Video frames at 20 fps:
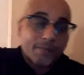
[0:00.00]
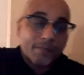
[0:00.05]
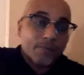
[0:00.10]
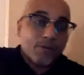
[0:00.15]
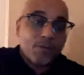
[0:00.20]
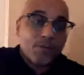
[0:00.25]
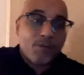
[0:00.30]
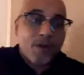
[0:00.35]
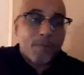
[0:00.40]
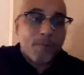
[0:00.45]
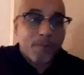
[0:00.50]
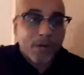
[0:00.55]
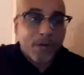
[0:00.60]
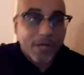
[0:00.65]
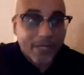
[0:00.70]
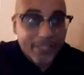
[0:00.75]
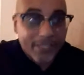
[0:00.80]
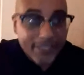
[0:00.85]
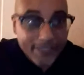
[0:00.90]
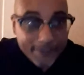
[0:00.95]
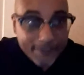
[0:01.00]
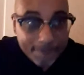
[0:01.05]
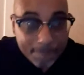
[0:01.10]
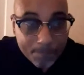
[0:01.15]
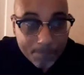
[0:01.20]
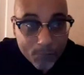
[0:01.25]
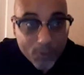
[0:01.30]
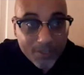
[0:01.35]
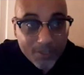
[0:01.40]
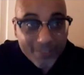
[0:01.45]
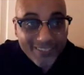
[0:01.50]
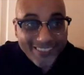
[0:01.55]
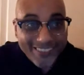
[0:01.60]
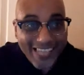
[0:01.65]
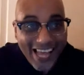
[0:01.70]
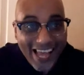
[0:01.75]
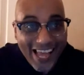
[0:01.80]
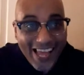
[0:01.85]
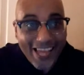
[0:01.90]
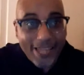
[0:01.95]
Put my money to the
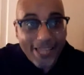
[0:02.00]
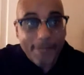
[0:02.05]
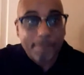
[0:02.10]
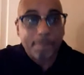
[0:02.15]
side